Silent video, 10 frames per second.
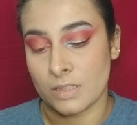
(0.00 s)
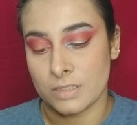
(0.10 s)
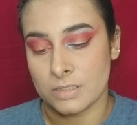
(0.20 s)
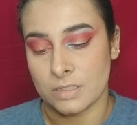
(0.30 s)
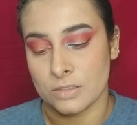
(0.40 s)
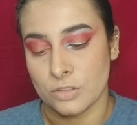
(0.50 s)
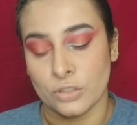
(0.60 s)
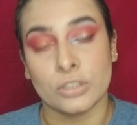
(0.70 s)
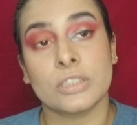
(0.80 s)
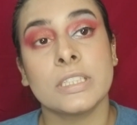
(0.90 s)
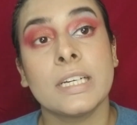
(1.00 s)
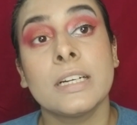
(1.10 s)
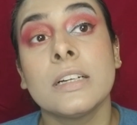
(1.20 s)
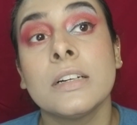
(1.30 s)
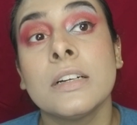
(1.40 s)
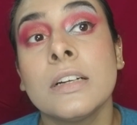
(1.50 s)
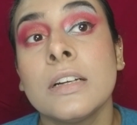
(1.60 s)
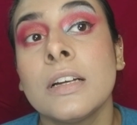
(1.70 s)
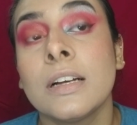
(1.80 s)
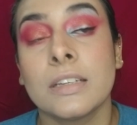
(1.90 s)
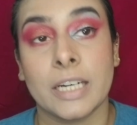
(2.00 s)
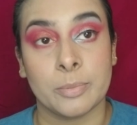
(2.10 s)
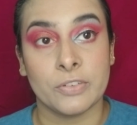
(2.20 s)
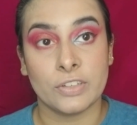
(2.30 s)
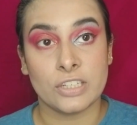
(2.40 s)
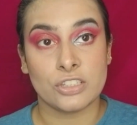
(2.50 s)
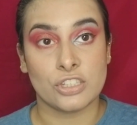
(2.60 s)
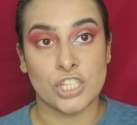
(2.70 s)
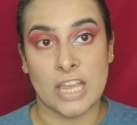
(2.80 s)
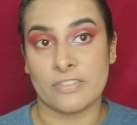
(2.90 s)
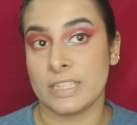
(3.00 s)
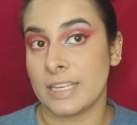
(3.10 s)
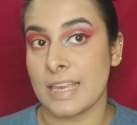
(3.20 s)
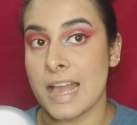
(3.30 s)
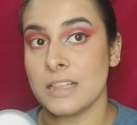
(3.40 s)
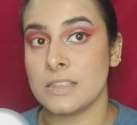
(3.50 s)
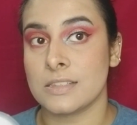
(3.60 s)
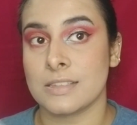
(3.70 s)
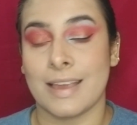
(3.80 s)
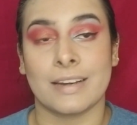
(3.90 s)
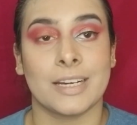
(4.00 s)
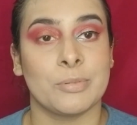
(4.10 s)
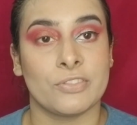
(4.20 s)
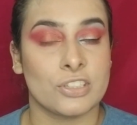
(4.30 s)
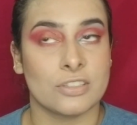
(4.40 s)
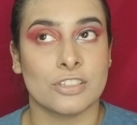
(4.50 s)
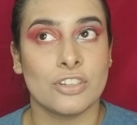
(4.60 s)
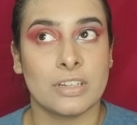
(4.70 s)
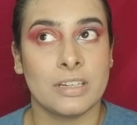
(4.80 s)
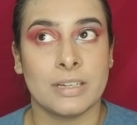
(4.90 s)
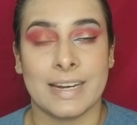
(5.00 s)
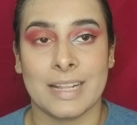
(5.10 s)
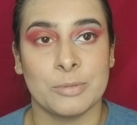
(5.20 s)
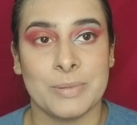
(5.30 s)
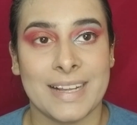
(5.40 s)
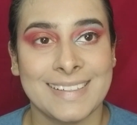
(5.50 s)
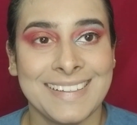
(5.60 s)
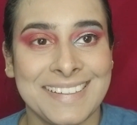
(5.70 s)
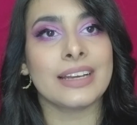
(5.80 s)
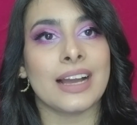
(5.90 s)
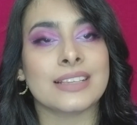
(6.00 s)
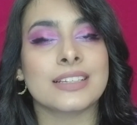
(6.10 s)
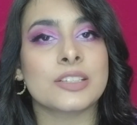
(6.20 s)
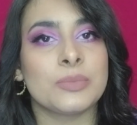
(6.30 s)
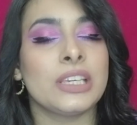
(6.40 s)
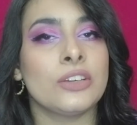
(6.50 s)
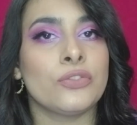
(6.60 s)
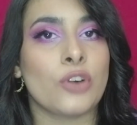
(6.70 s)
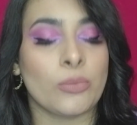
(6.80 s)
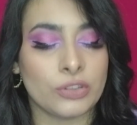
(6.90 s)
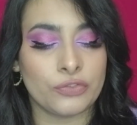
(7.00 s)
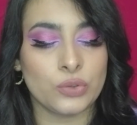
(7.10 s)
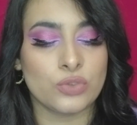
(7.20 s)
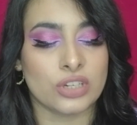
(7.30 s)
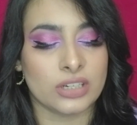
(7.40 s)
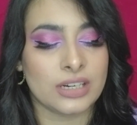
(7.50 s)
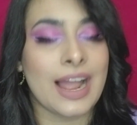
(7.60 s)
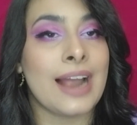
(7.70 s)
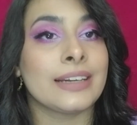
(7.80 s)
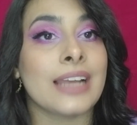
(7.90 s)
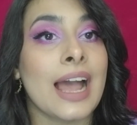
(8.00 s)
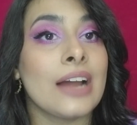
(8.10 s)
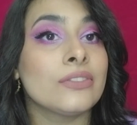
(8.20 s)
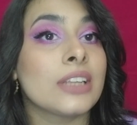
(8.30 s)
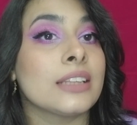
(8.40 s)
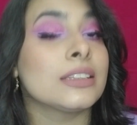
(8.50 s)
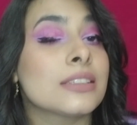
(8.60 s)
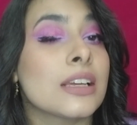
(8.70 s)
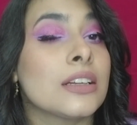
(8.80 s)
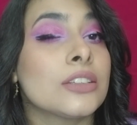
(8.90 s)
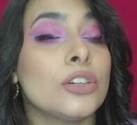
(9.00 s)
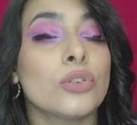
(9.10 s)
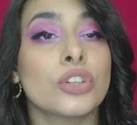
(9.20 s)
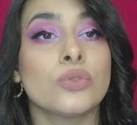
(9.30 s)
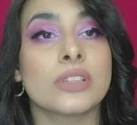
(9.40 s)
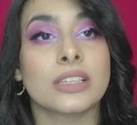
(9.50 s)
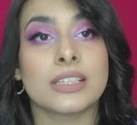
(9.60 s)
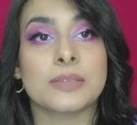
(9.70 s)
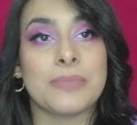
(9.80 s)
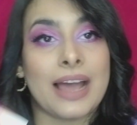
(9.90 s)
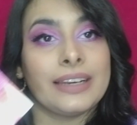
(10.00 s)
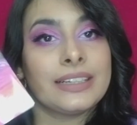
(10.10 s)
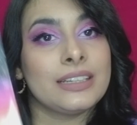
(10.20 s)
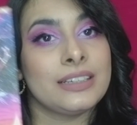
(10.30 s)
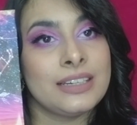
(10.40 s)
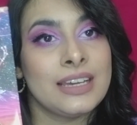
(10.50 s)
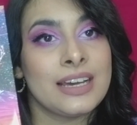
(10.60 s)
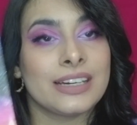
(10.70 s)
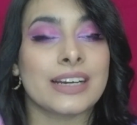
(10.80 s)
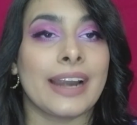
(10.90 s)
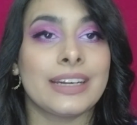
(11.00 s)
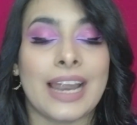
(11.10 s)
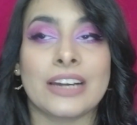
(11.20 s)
This is good. Let me finish everything else and let me finish this look and I'll be back. Guys, it's me from the future and I have done this another look using this palette, right?